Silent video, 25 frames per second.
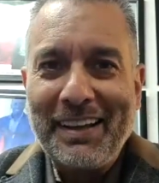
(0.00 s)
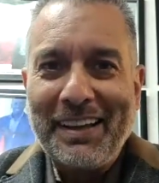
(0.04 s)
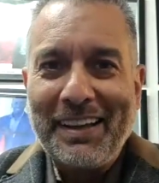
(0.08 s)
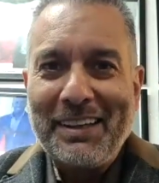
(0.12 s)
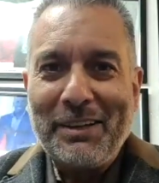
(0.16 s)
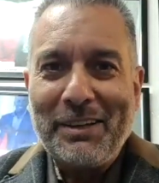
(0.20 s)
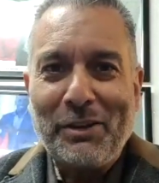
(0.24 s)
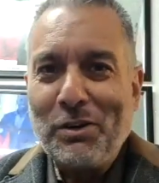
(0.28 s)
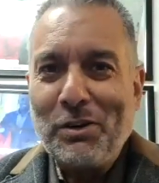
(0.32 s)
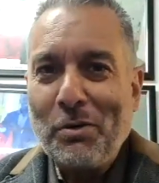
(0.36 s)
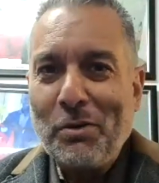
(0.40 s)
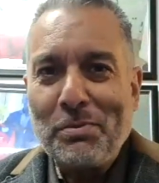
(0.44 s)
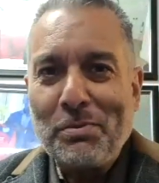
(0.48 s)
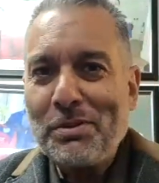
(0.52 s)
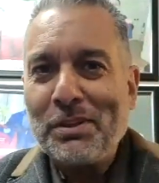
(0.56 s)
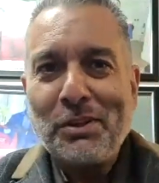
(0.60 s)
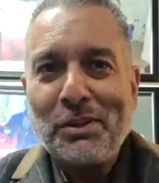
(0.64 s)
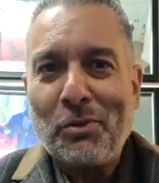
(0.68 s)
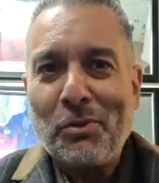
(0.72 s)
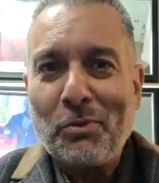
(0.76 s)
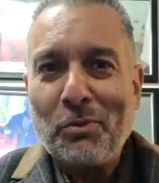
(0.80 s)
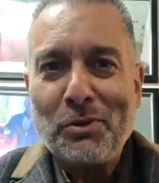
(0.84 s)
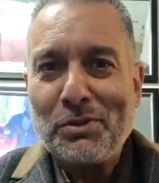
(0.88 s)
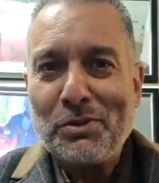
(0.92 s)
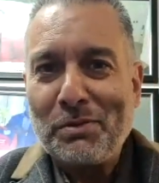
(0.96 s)
You obviously
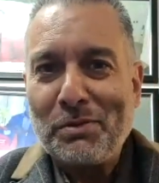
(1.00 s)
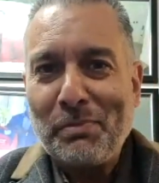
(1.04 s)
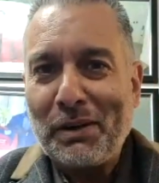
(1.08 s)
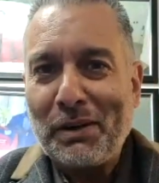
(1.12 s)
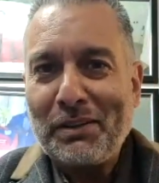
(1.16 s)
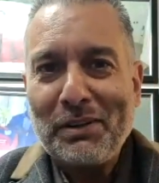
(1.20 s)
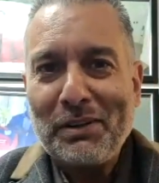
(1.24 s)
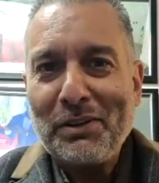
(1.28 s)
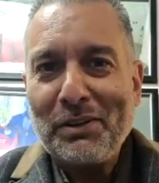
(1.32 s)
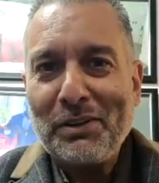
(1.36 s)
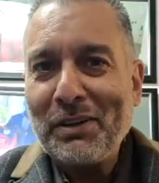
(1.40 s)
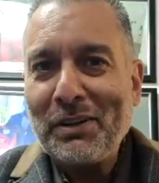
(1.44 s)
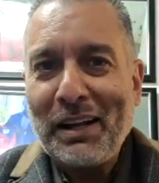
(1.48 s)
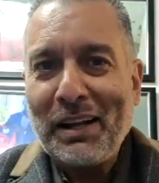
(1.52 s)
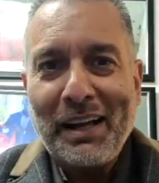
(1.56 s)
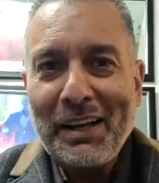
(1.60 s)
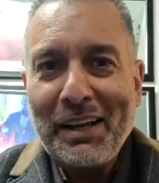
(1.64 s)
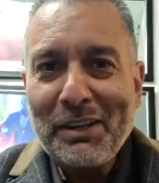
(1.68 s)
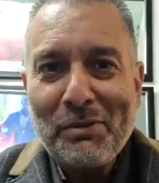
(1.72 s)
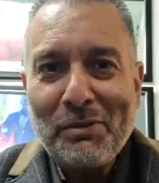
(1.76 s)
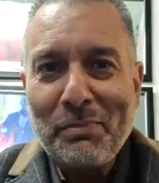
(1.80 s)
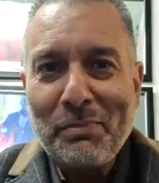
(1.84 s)
not watching Barcelona, are you?